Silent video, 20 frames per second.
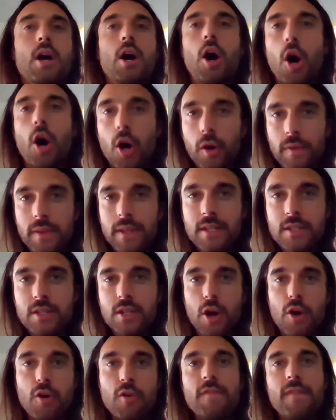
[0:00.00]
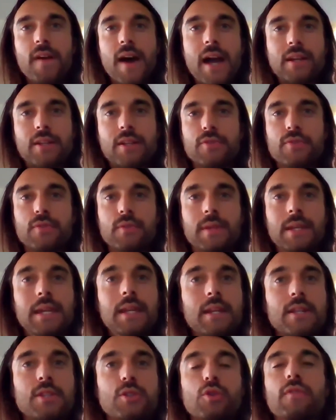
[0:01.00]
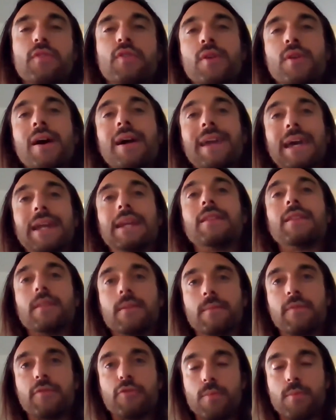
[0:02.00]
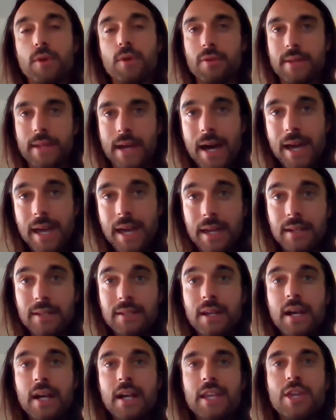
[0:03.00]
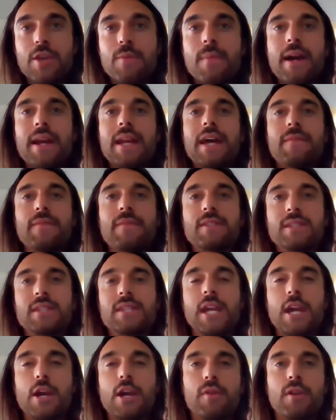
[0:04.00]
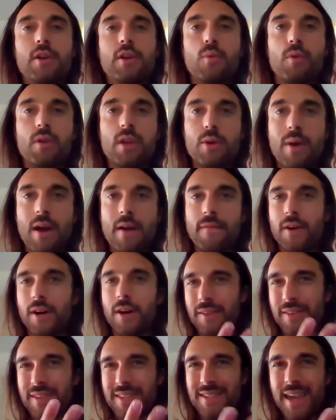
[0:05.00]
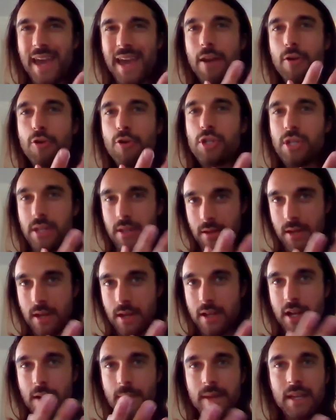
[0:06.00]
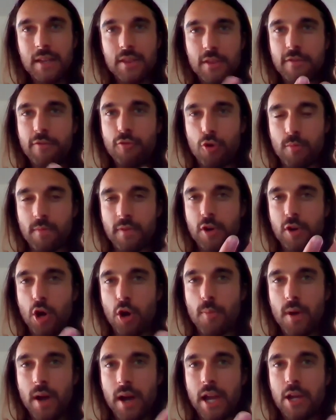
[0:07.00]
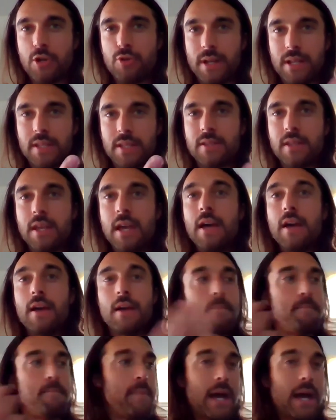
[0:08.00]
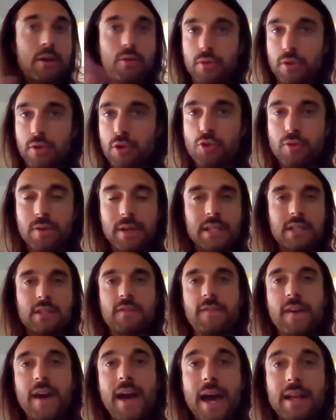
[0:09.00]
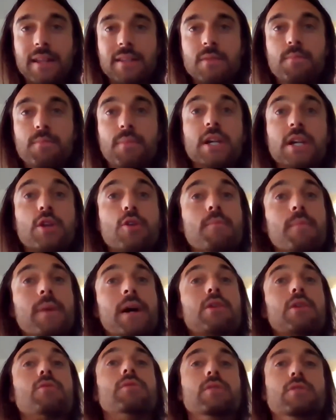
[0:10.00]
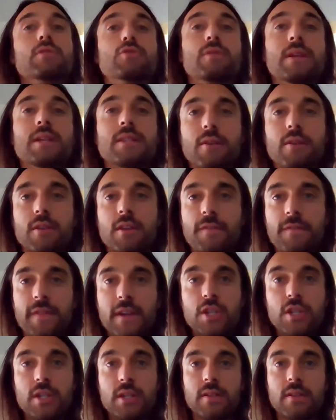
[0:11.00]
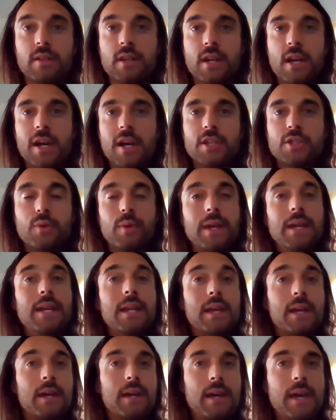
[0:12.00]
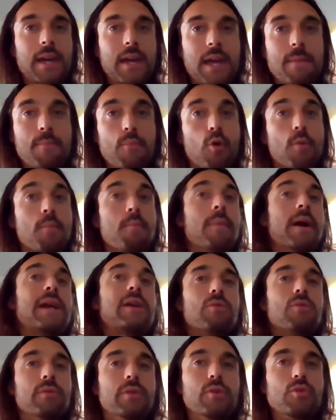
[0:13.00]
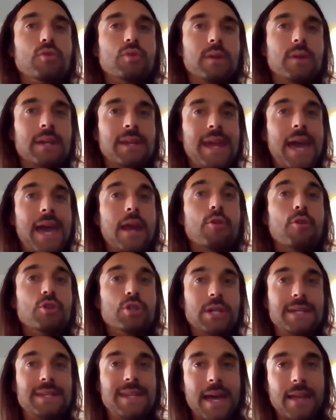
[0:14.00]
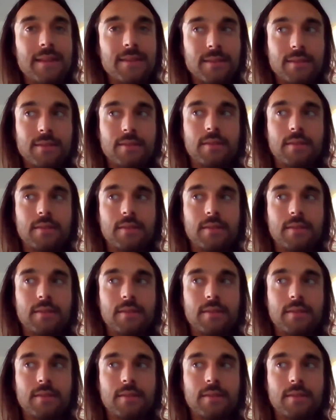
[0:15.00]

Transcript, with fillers: All these cofactors are needed. So if you're not getting them from your diet, you might have a scenario where you have all this energy coming in the form of carbohydrates, macronutrients, fats, but your micronutrients are deficient. So eating a, a more micronutrient energy dense,